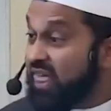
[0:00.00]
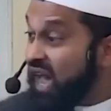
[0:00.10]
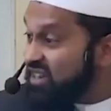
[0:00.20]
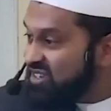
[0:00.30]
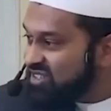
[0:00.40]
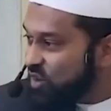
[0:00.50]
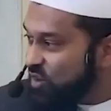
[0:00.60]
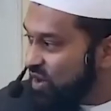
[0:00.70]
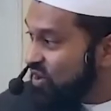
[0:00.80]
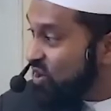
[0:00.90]
that is the
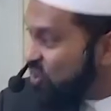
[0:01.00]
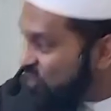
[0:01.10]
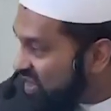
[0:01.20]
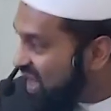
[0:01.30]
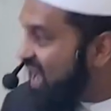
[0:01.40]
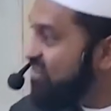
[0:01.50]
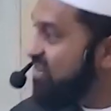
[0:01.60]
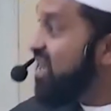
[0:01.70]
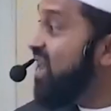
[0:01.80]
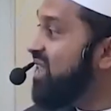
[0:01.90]
one who will
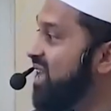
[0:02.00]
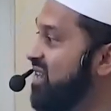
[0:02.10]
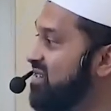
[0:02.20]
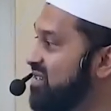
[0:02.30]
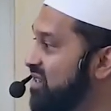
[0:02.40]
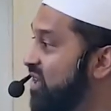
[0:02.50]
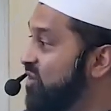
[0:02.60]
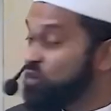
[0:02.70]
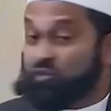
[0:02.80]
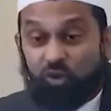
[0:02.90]
have a legacy.
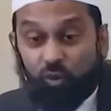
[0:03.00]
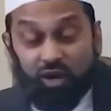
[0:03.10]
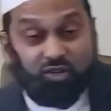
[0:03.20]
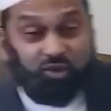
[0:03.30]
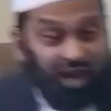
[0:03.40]
So if you want